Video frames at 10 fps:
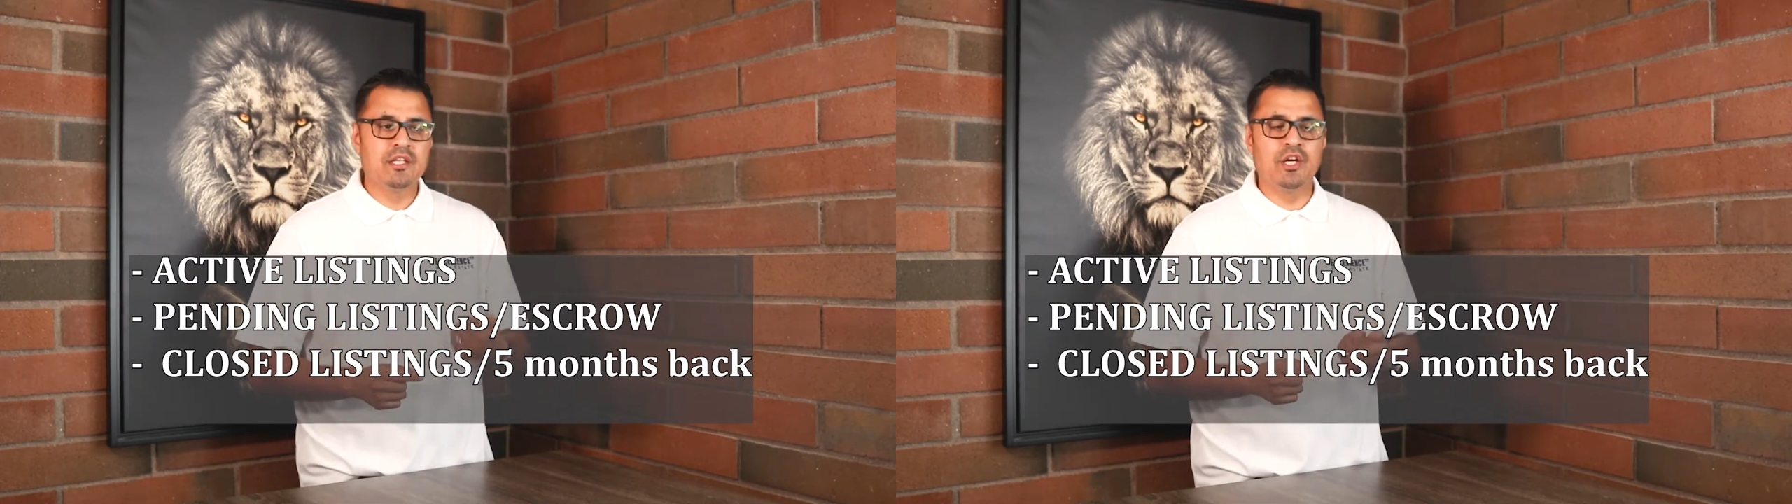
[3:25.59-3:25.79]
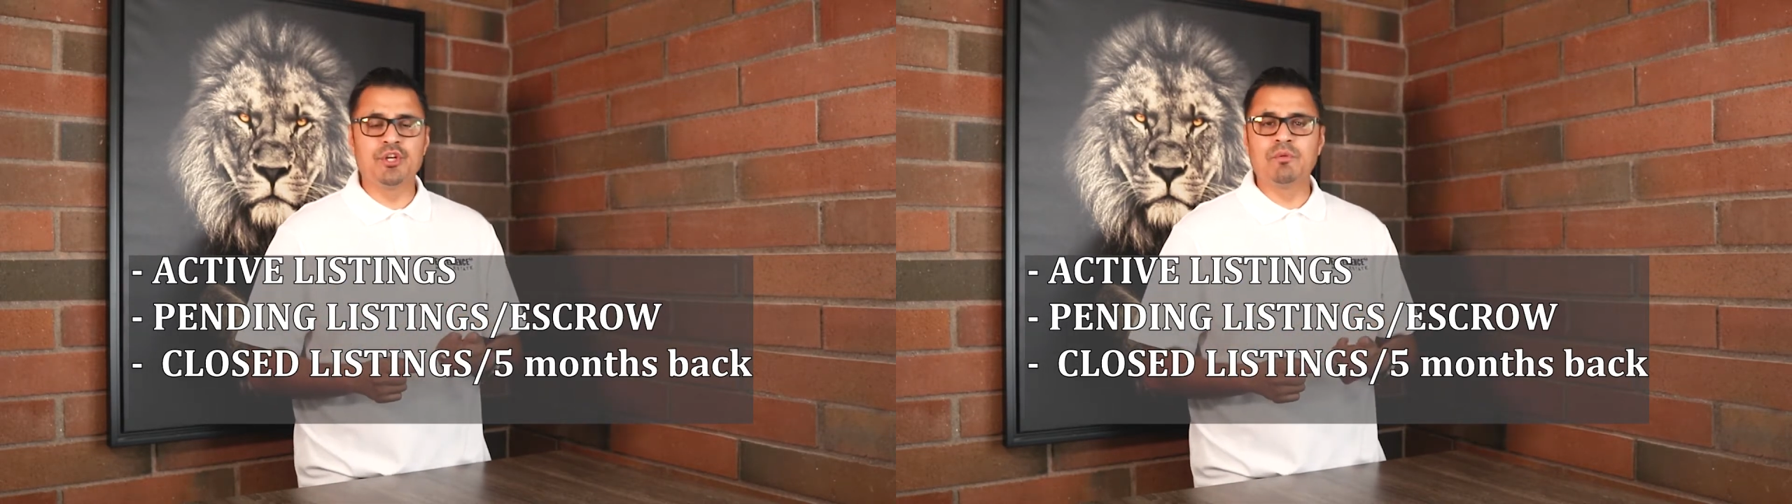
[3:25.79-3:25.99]

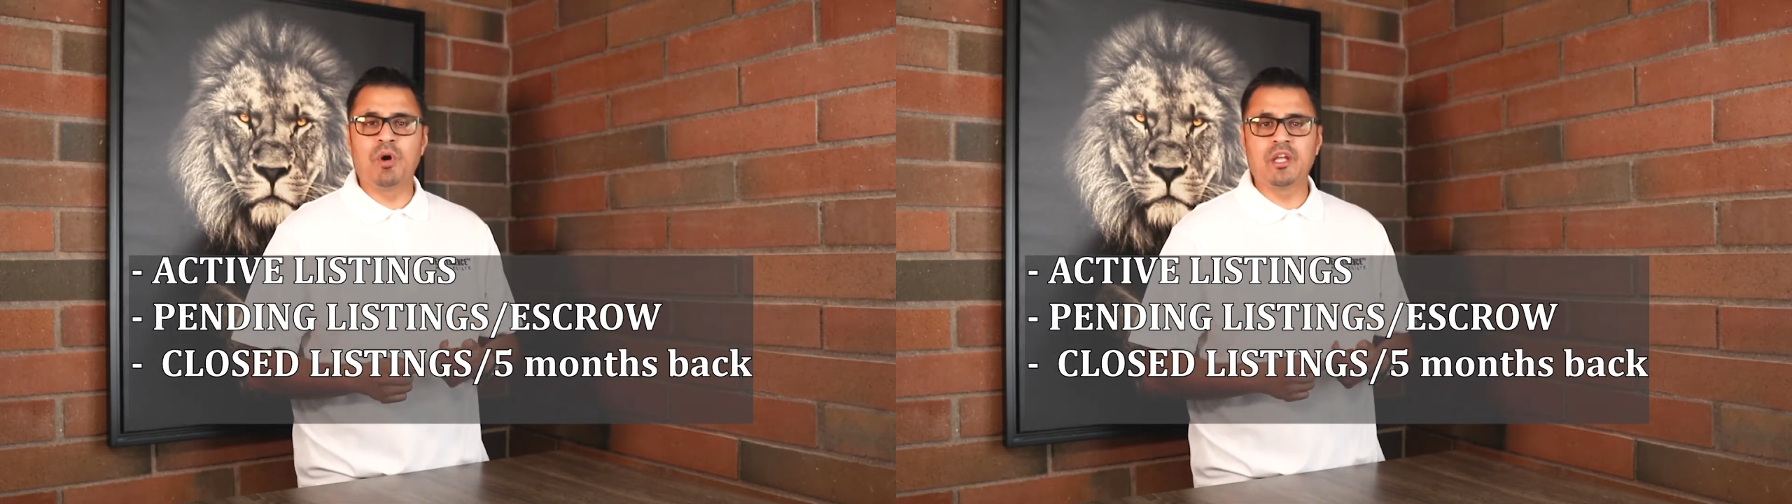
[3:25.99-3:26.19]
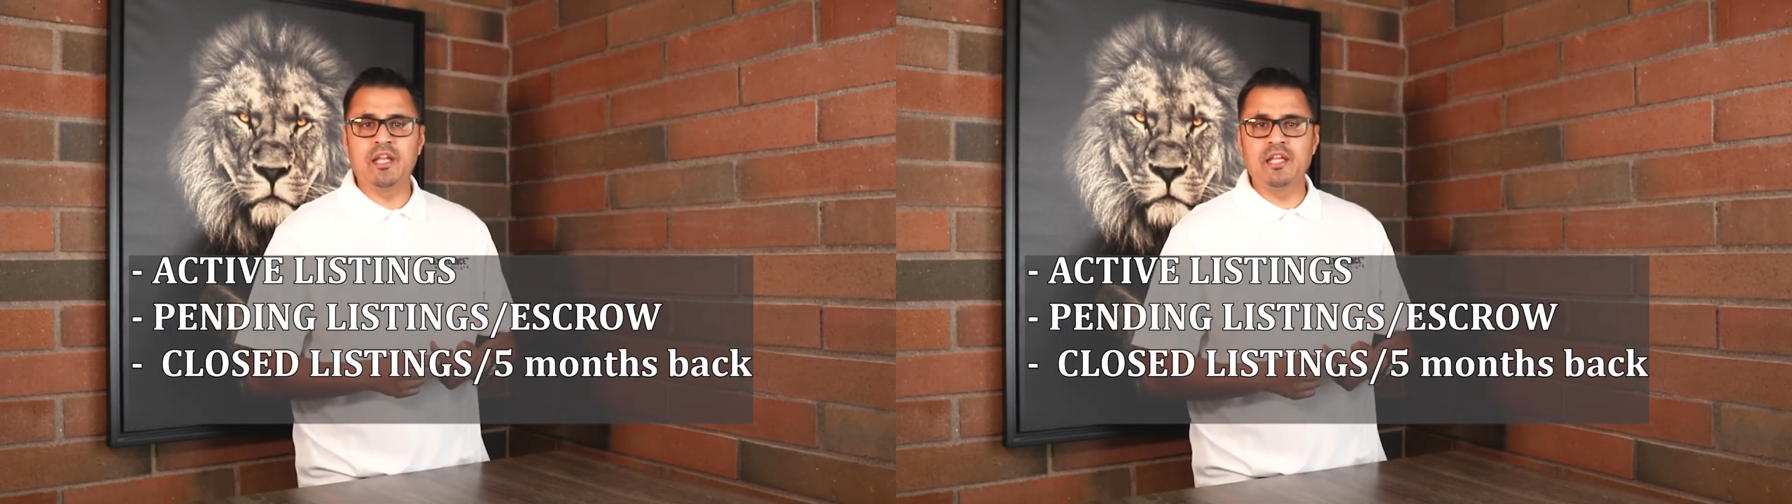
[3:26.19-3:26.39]
the under
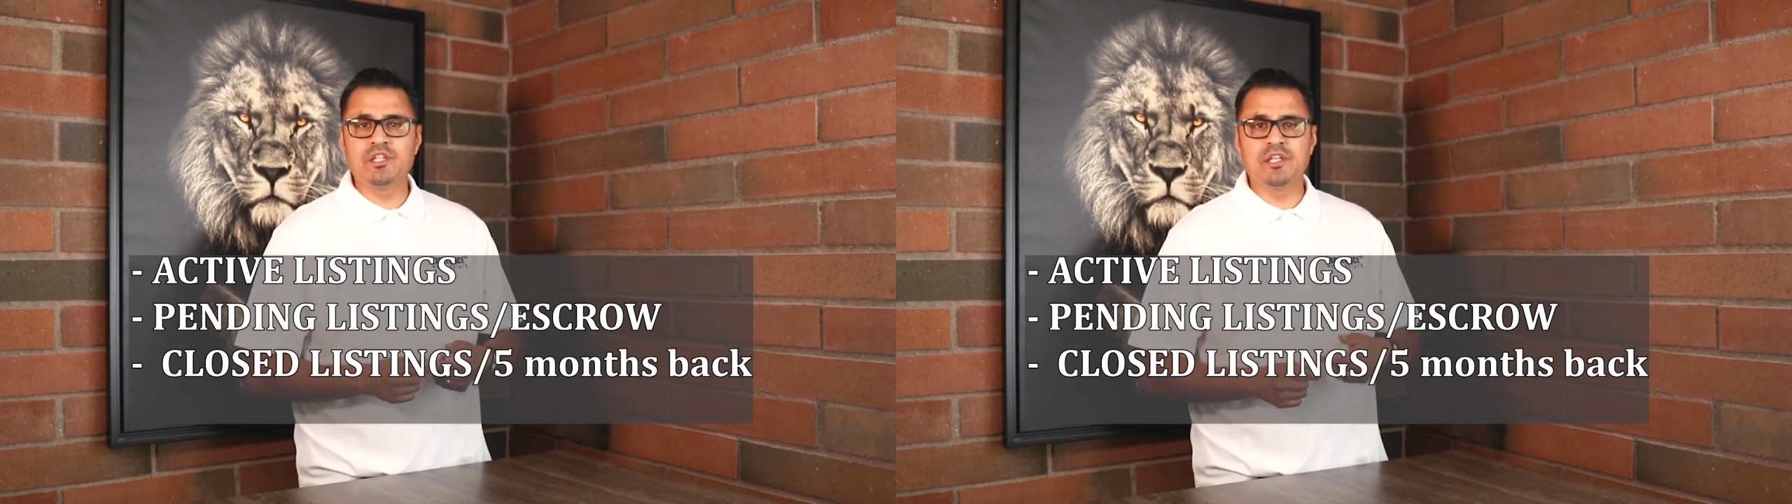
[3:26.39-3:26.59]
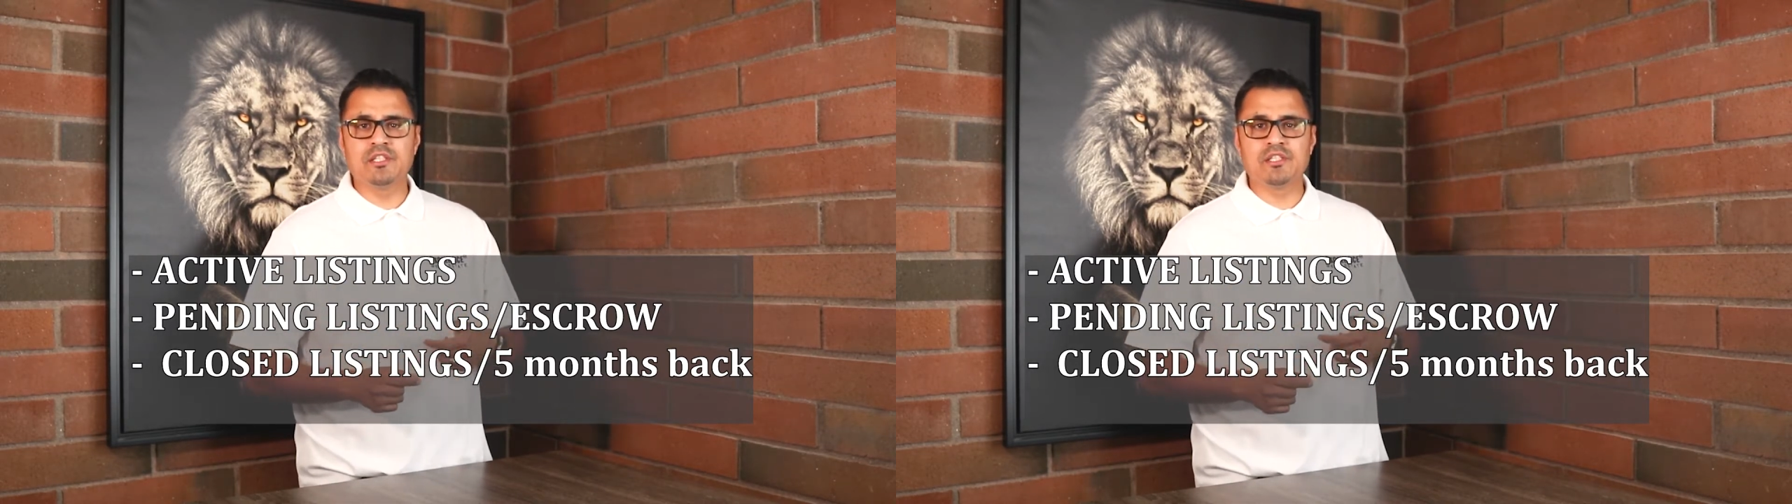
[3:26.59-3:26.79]
market
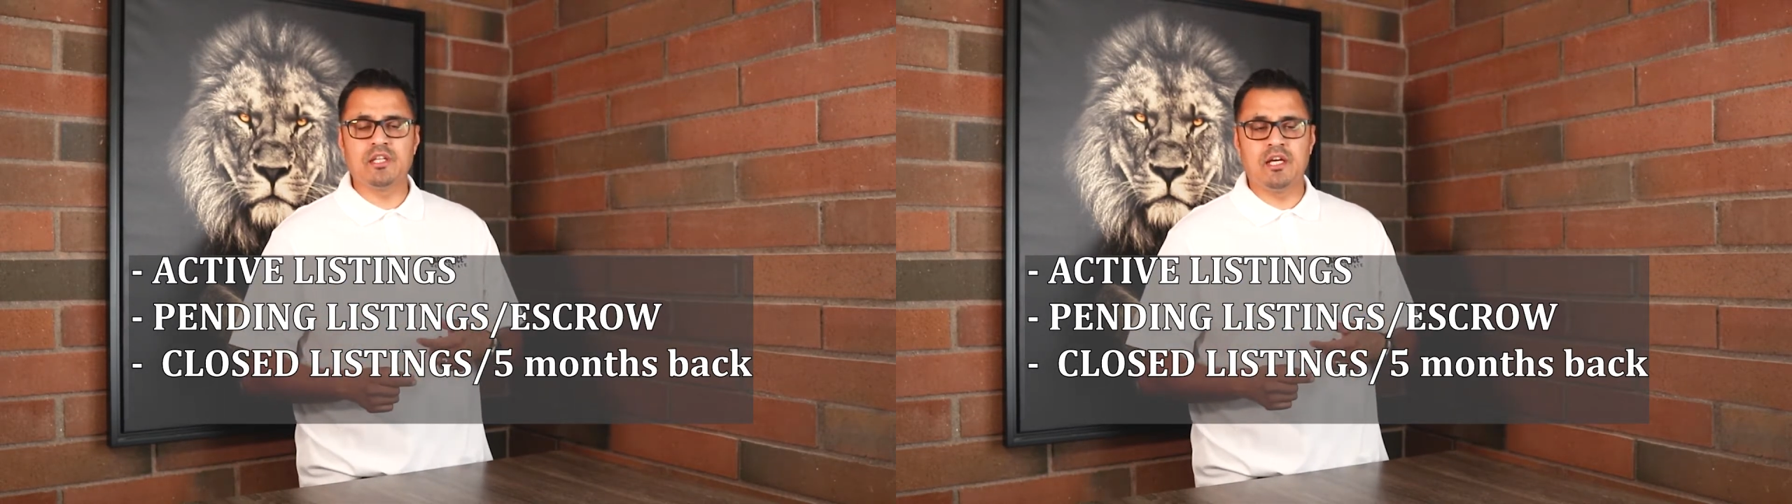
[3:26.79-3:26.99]
agents,